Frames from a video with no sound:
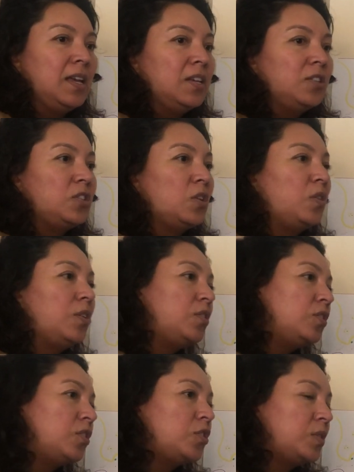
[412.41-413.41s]
So the
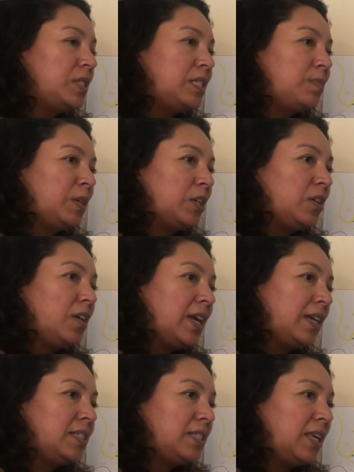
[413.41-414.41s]
neurotransmitter
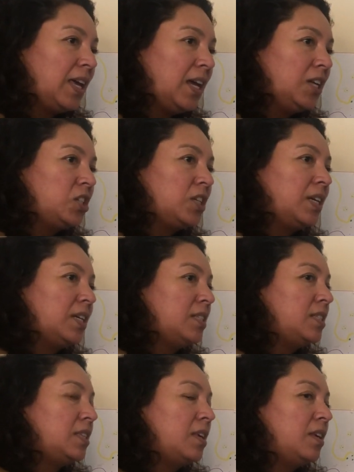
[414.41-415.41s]
ACH
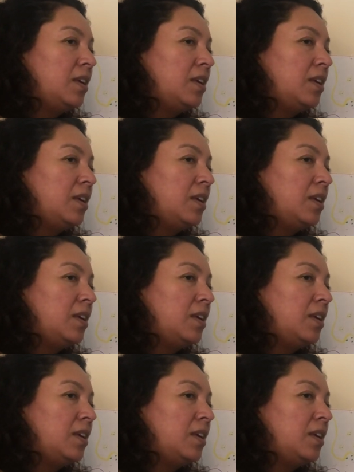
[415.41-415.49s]
gets